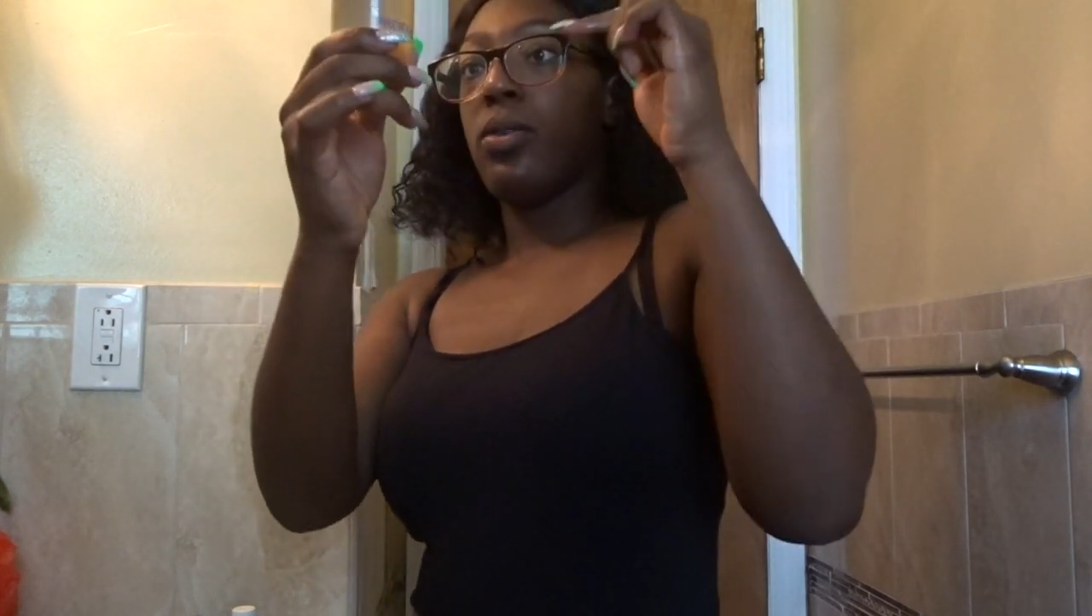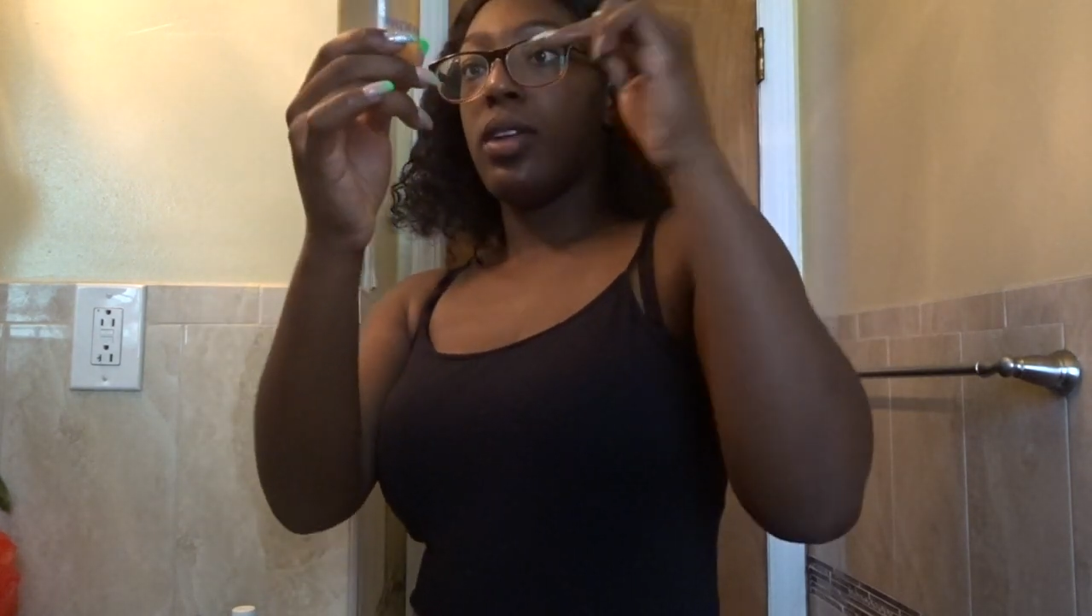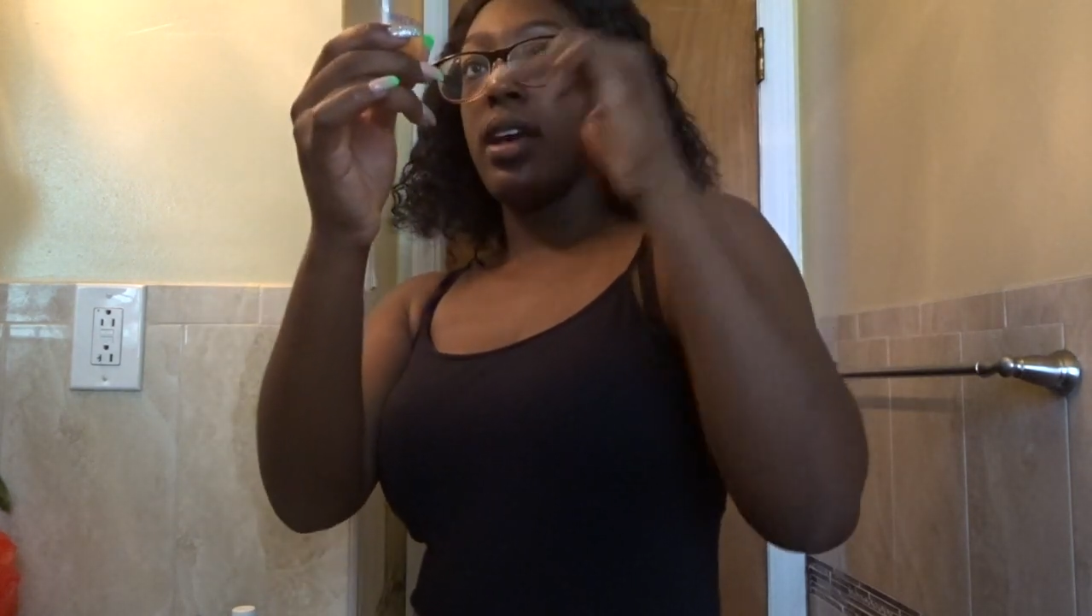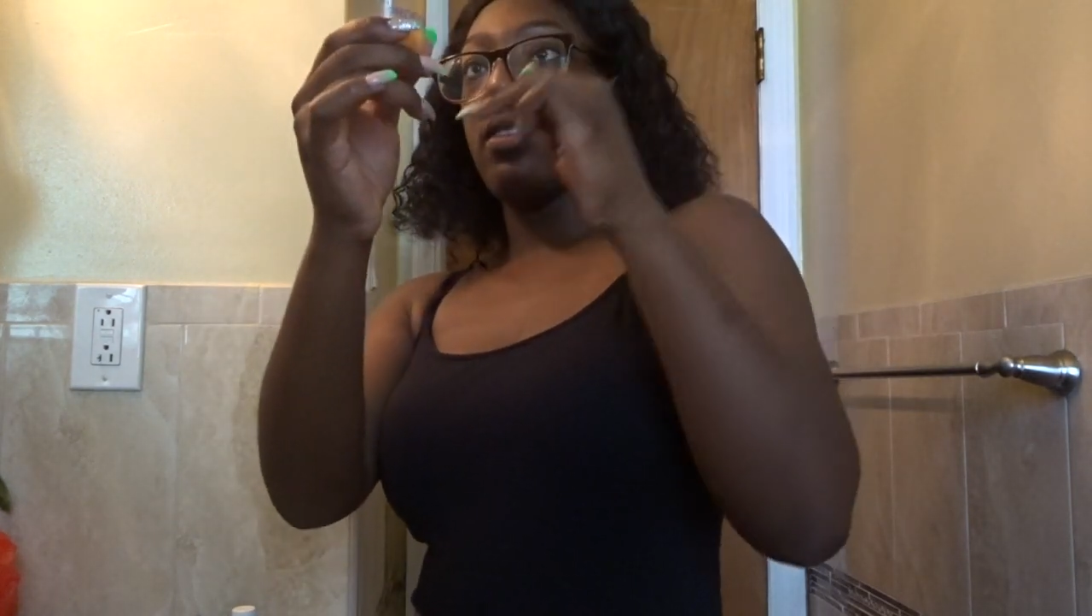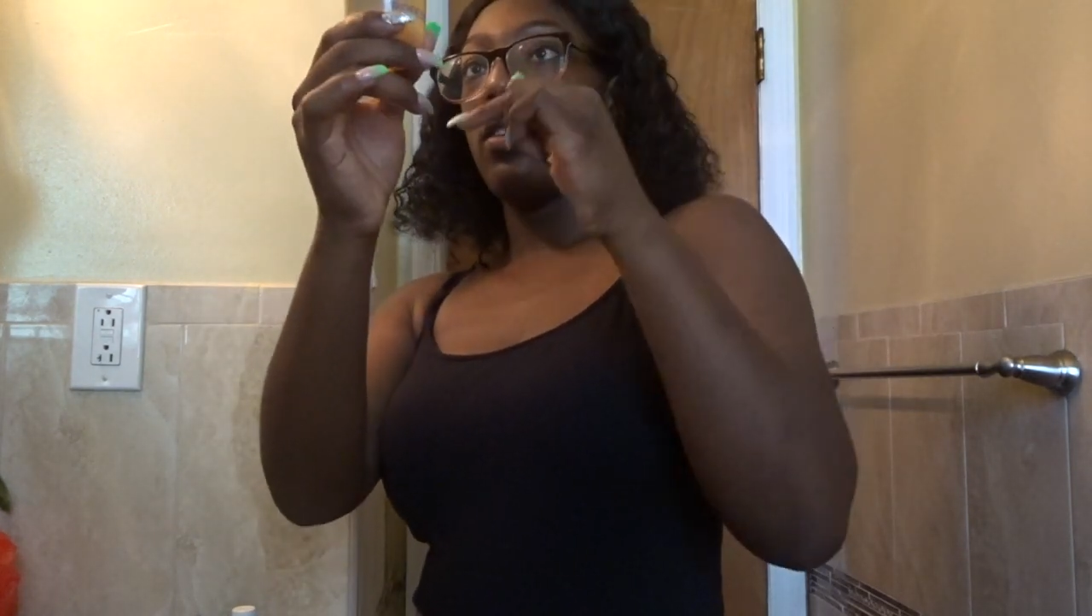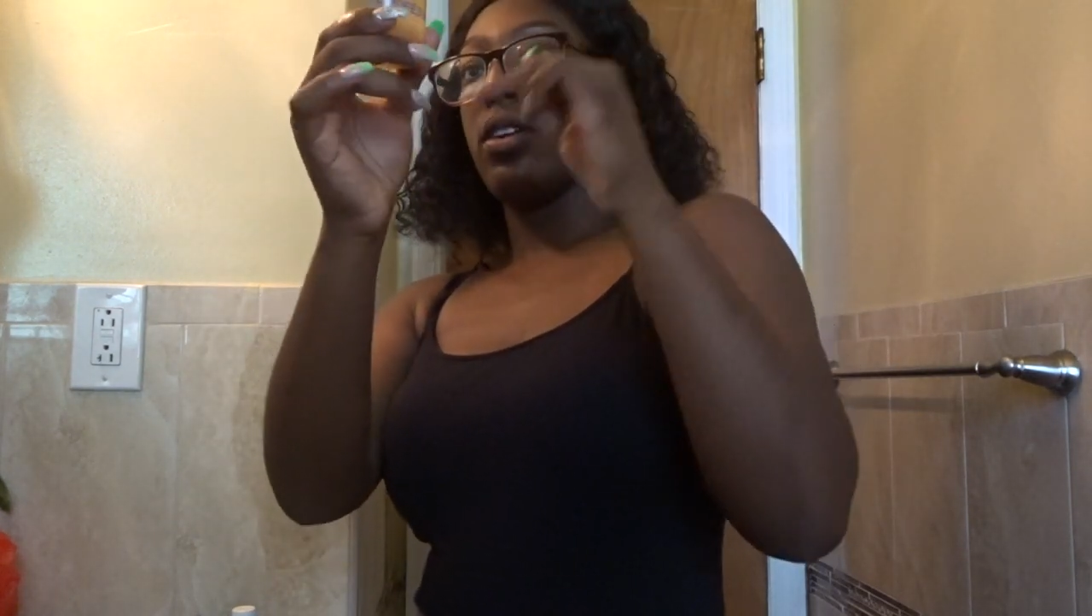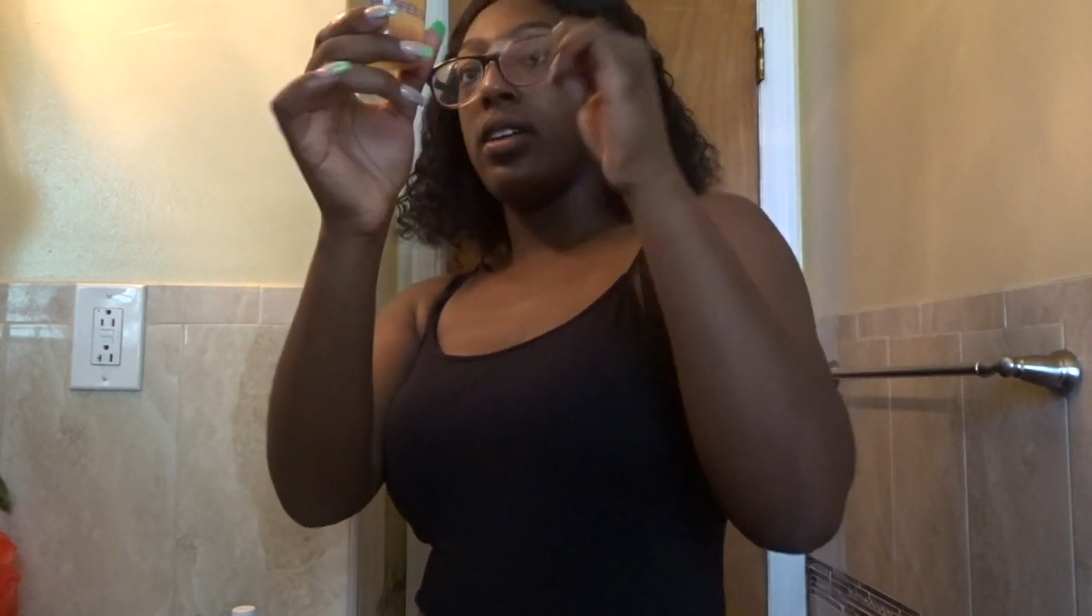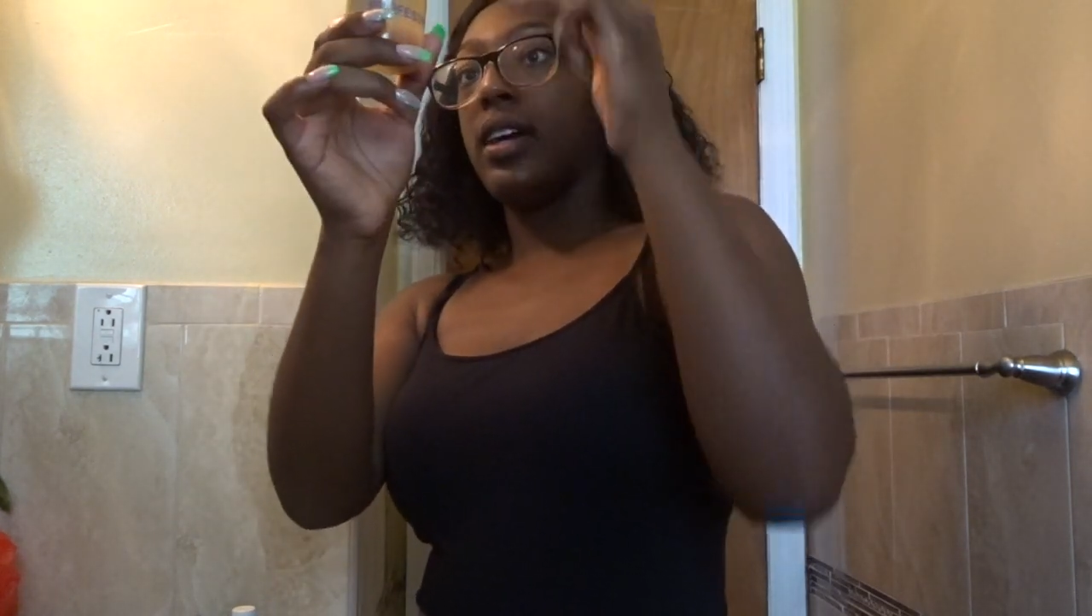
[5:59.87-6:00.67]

we have all